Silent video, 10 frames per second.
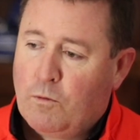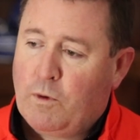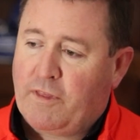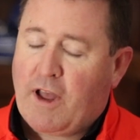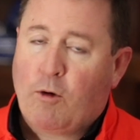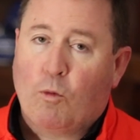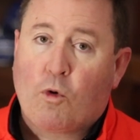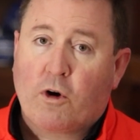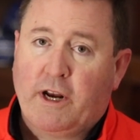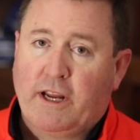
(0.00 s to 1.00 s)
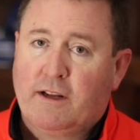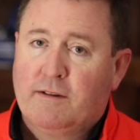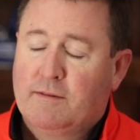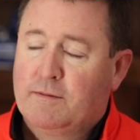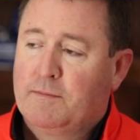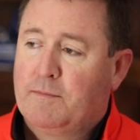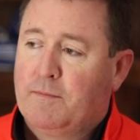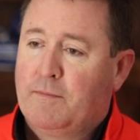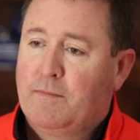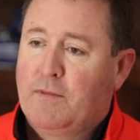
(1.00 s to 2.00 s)
without warning,
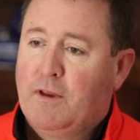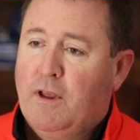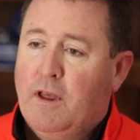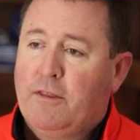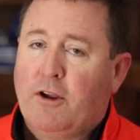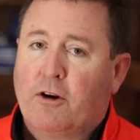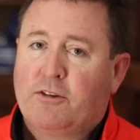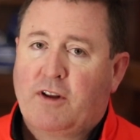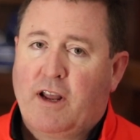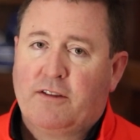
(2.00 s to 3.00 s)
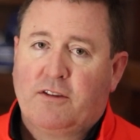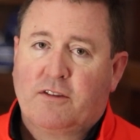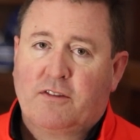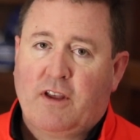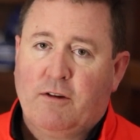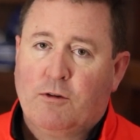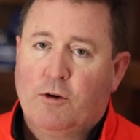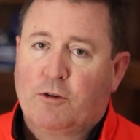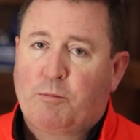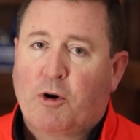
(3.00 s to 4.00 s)
the Archdiocese of St.
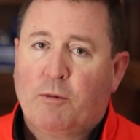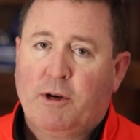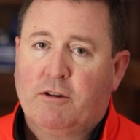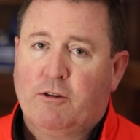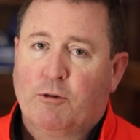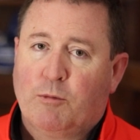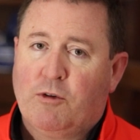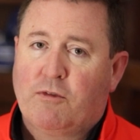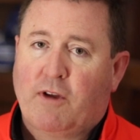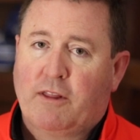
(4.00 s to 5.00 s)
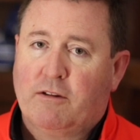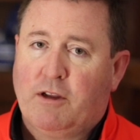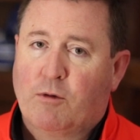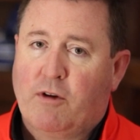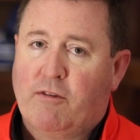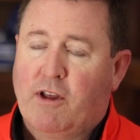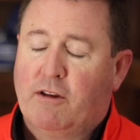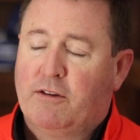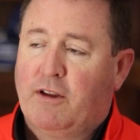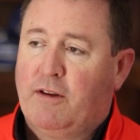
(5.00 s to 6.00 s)
Louis permanently removed Father Leroy
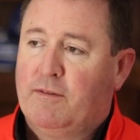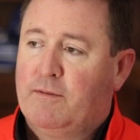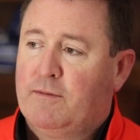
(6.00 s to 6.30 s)
Valentine.